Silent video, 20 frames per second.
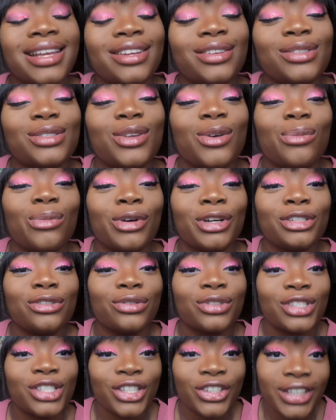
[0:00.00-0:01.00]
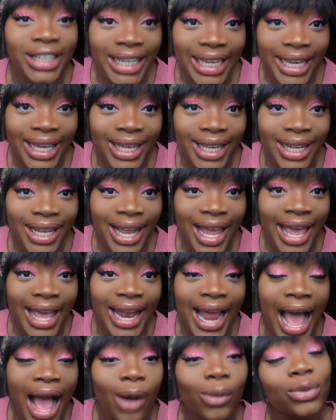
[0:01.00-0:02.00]
Thank you so much for tuning in,
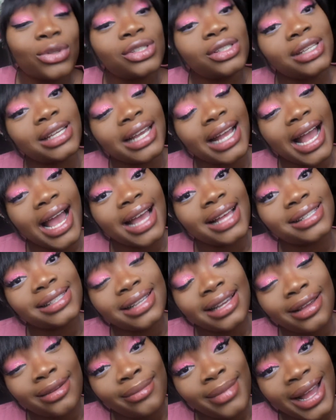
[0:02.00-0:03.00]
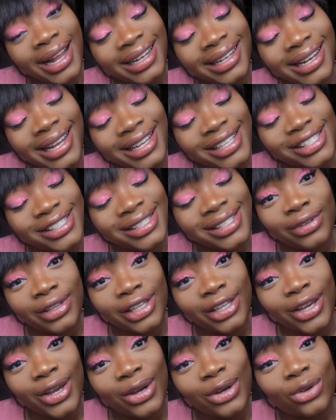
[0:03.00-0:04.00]
and I will see you guys in my next
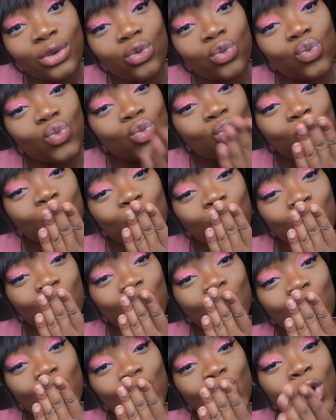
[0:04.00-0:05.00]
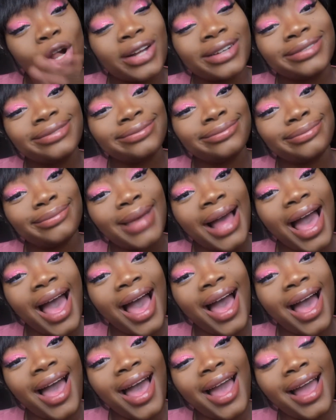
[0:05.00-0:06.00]
video.
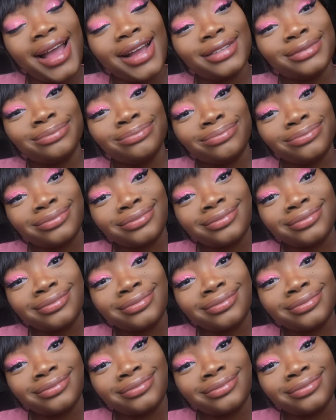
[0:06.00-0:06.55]
Bye.